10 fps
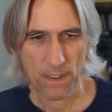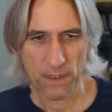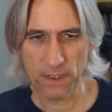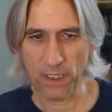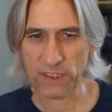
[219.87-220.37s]

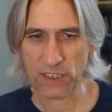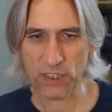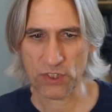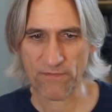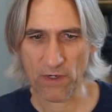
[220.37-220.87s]
knight
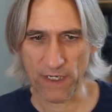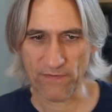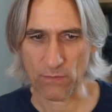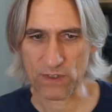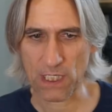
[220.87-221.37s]
h five,
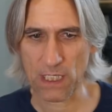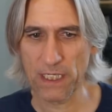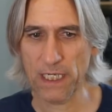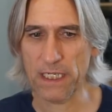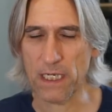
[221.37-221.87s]
that was
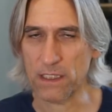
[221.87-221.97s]
clearly